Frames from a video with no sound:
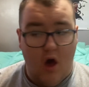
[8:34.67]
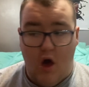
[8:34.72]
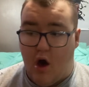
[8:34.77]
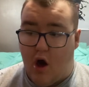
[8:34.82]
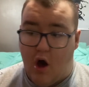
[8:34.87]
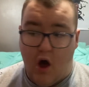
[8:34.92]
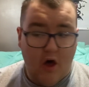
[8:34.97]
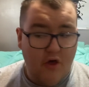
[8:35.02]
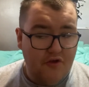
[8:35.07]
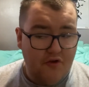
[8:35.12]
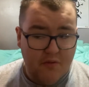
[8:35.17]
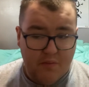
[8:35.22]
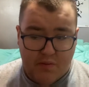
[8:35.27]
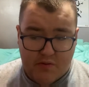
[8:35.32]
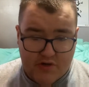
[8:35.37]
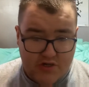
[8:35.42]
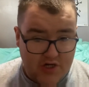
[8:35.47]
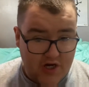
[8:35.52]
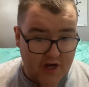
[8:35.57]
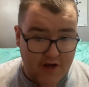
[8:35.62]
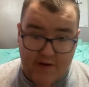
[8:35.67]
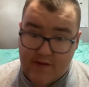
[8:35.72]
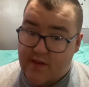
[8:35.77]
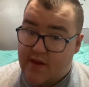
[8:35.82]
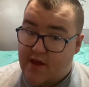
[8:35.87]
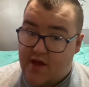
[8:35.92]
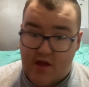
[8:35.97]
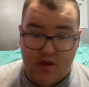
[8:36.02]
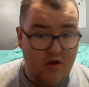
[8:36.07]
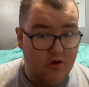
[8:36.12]
Other portrayals, he
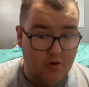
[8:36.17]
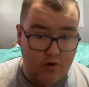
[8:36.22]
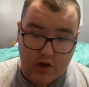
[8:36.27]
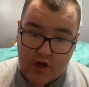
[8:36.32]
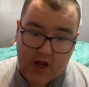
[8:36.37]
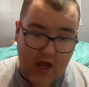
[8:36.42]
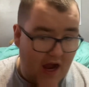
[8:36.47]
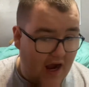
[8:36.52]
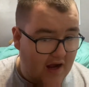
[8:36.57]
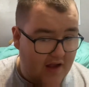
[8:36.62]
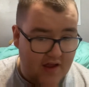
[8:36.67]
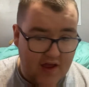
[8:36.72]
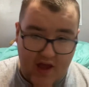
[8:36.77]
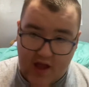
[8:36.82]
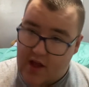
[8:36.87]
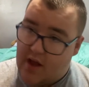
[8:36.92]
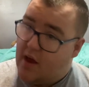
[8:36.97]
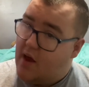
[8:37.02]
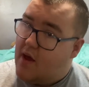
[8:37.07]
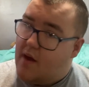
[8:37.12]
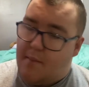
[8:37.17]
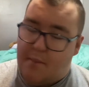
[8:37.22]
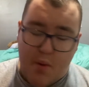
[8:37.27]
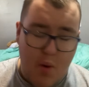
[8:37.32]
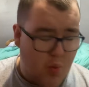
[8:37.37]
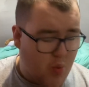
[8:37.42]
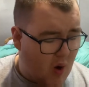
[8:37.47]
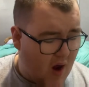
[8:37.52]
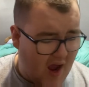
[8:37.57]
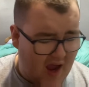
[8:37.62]
could do good acting, but
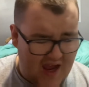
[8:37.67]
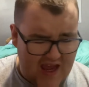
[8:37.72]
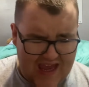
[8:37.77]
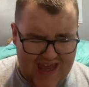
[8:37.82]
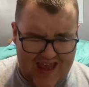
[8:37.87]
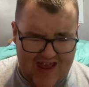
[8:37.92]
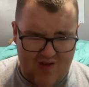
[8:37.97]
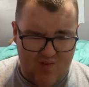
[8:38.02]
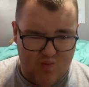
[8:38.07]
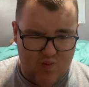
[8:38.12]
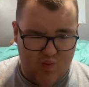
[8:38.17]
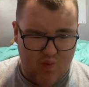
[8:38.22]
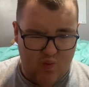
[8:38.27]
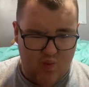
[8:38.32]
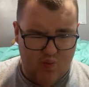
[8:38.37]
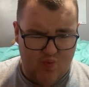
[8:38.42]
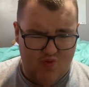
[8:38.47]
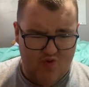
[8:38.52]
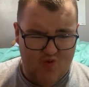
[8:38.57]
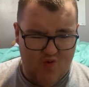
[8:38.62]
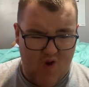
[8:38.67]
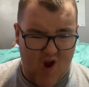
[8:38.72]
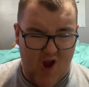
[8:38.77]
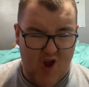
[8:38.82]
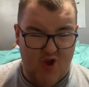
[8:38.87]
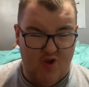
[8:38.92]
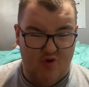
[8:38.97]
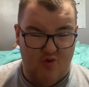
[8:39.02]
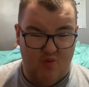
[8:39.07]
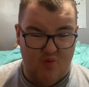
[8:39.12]
Ray, the
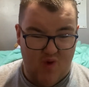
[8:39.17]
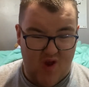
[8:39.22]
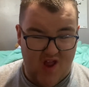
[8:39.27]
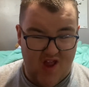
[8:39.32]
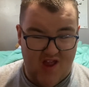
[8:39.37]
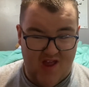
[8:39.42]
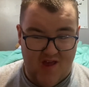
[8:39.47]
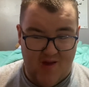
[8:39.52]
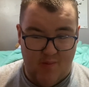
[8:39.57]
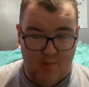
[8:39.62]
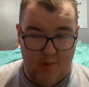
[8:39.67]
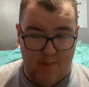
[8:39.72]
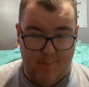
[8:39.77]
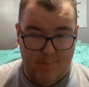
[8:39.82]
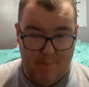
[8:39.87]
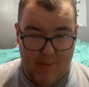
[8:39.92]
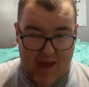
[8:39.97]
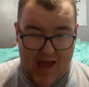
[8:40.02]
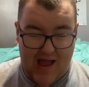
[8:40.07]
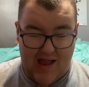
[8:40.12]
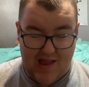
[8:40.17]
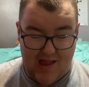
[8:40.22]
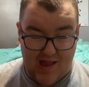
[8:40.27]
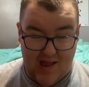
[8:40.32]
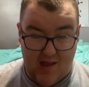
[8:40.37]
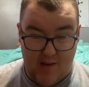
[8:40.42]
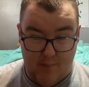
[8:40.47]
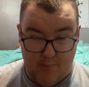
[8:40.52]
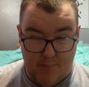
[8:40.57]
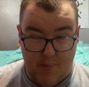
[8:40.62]
writer's written him with bad
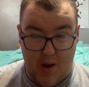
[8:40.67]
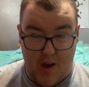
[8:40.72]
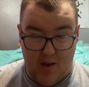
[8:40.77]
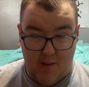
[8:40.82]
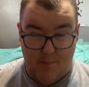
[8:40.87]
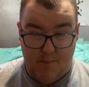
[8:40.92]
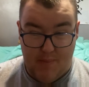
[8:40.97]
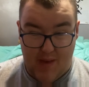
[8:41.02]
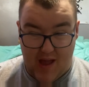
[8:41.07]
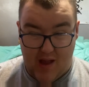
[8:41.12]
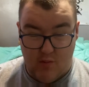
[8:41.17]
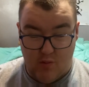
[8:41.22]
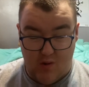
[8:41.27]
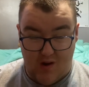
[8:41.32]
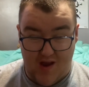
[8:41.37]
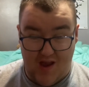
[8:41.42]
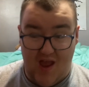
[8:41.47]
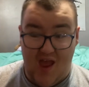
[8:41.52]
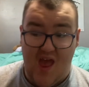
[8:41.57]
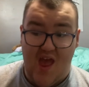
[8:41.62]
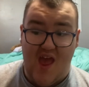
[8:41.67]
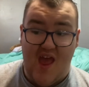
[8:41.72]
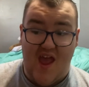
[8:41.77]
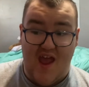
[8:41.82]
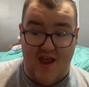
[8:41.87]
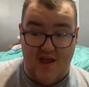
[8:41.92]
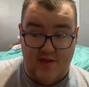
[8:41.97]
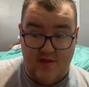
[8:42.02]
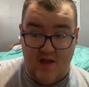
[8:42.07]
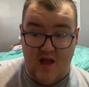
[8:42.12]
writing.
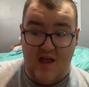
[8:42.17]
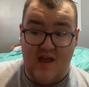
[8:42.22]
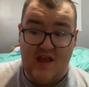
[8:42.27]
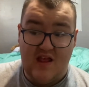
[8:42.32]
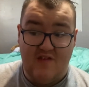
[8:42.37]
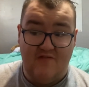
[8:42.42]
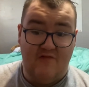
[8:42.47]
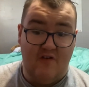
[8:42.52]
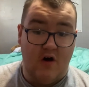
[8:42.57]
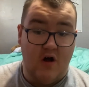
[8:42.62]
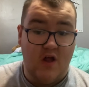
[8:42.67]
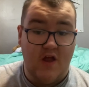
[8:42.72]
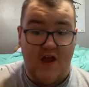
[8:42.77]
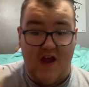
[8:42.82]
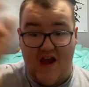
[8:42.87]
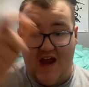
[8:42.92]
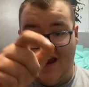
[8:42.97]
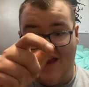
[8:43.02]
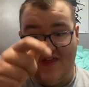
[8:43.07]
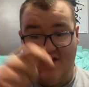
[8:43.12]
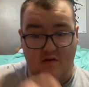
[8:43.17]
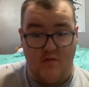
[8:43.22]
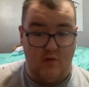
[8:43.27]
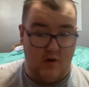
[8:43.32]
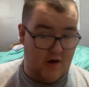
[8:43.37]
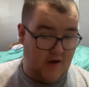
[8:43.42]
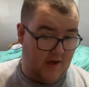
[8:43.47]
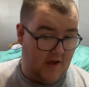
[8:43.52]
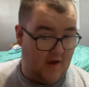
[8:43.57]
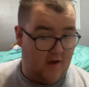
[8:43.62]
It's not his fault, it's the
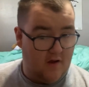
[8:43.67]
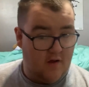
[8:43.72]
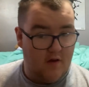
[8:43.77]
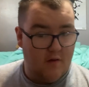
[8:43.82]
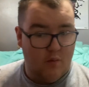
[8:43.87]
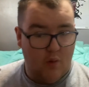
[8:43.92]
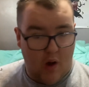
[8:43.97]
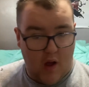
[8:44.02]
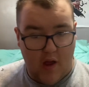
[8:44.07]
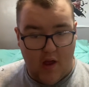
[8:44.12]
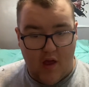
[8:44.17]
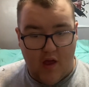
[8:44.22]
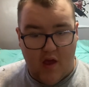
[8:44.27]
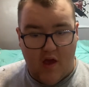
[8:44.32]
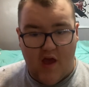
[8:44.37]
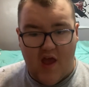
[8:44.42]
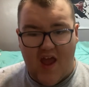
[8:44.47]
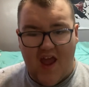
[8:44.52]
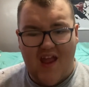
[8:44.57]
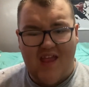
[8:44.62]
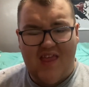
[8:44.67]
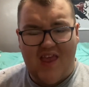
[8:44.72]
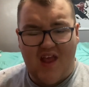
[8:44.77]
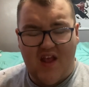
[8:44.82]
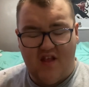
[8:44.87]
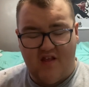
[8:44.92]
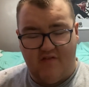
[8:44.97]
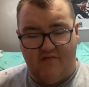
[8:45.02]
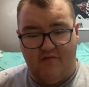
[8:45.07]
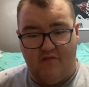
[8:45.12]
writing. Why? It's
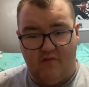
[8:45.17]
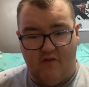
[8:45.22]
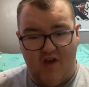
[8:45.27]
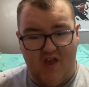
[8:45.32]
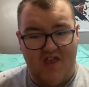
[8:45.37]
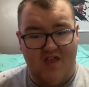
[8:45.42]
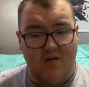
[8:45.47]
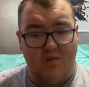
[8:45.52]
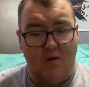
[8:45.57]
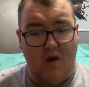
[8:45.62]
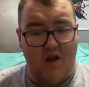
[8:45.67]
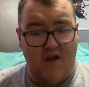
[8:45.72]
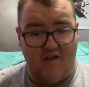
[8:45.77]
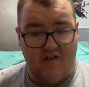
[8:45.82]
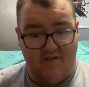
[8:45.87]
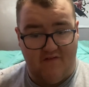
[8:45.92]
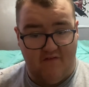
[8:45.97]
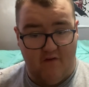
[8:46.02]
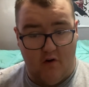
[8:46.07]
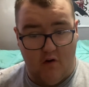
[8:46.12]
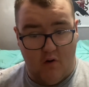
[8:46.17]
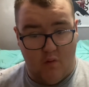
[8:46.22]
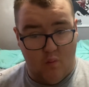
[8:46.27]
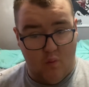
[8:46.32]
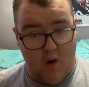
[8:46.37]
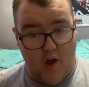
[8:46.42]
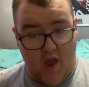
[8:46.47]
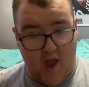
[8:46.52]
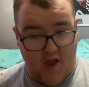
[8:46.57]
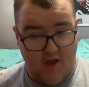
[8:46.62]
the writing's fault on
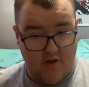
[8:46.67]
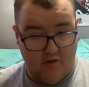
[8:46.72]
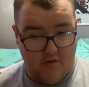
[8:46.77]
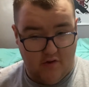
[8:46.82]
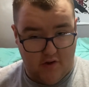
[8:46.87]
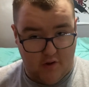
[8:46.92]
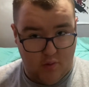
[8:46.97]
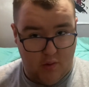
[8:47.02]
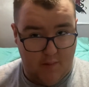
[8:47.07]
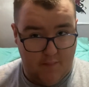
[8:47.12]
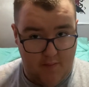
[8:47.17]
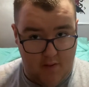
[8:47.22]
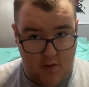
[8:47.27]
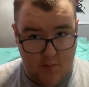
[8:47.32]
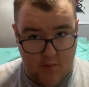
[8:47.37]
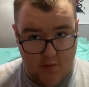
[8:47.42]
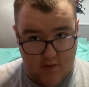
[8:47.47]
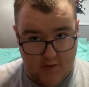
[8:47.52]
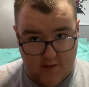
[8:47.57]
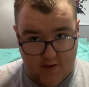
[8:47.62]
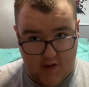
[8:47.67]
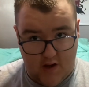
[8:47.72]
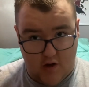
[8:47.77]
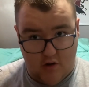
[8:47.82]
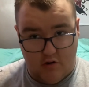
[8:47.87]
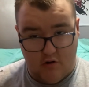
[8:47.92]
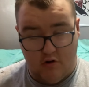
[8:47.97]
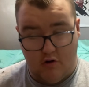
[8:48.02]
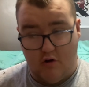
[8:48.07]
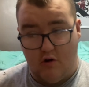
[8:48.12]
why I don't like Ray Palmer as a
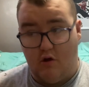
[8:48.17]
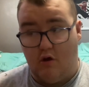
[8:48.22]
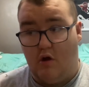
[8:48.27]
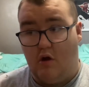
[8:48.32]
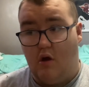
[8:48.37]
character.